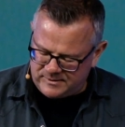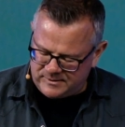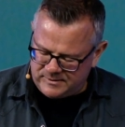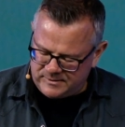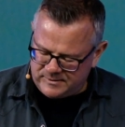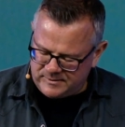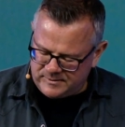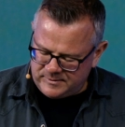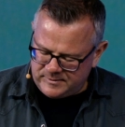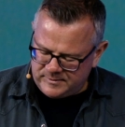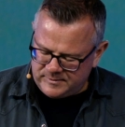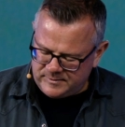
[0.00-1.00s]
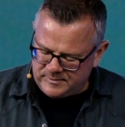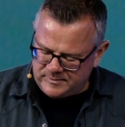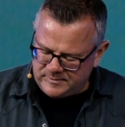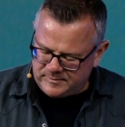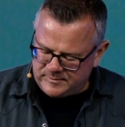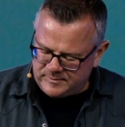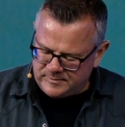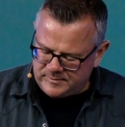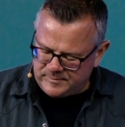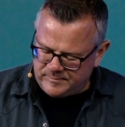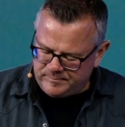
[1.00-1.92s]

Nobody speaks.